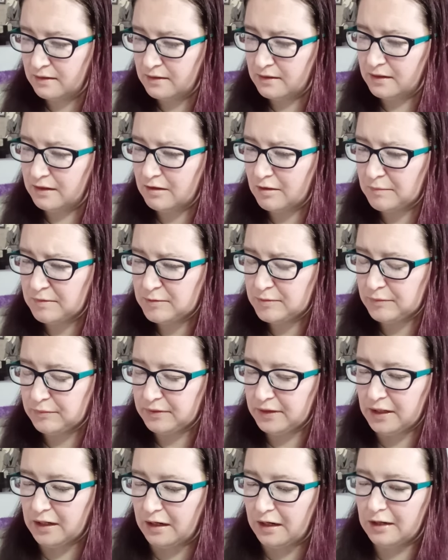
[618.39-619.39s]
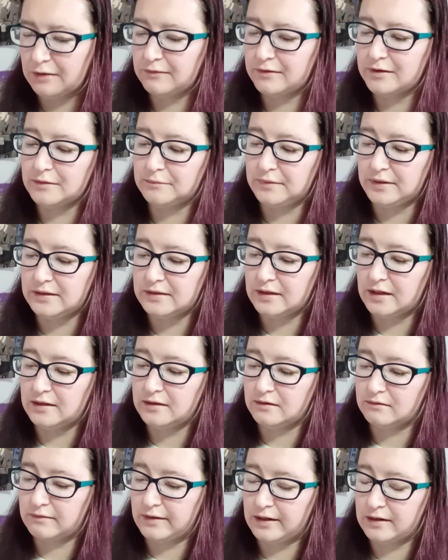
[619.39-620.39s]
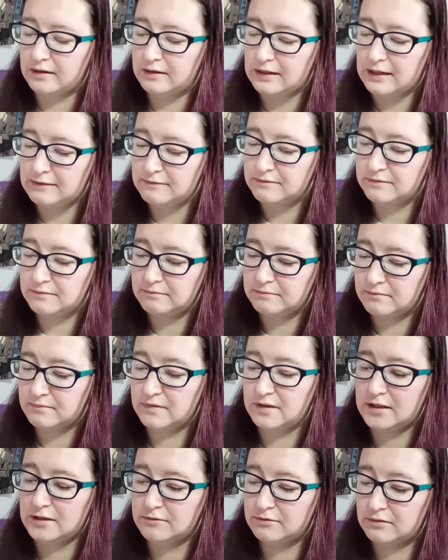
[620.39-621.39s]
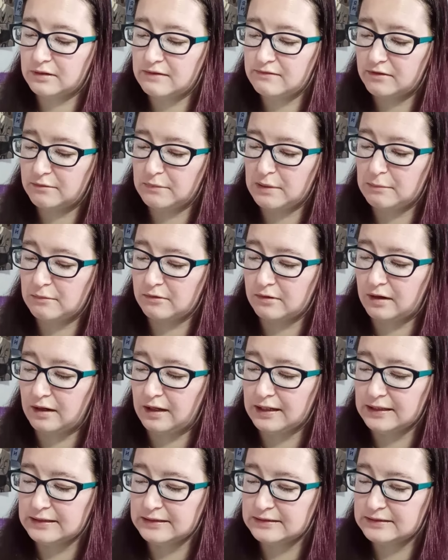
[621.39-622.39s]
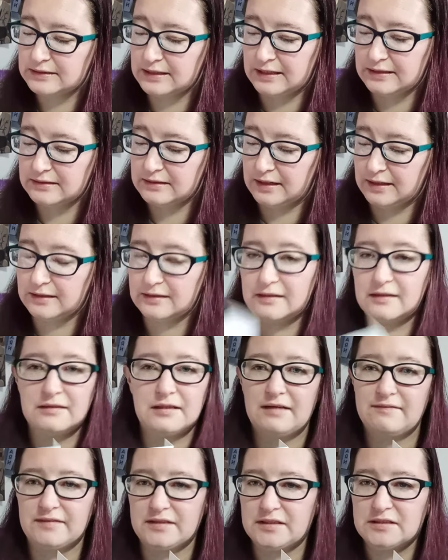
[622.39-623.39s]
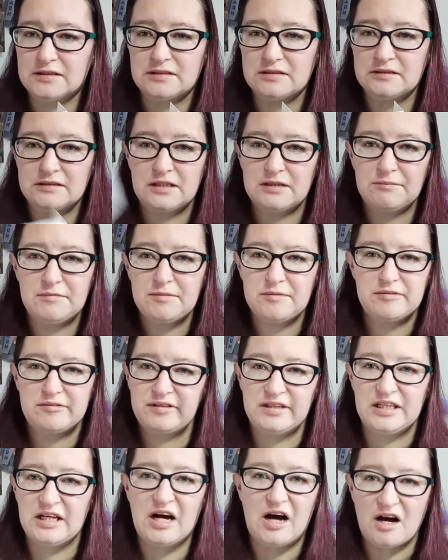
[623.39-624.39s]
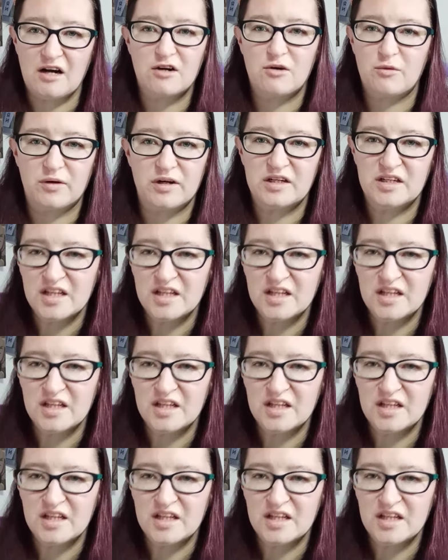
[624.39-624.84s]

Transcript: You know, it must be really awkward to be Daniel Radcliffe. He's forever memorized as like 11. That makes it really awkward.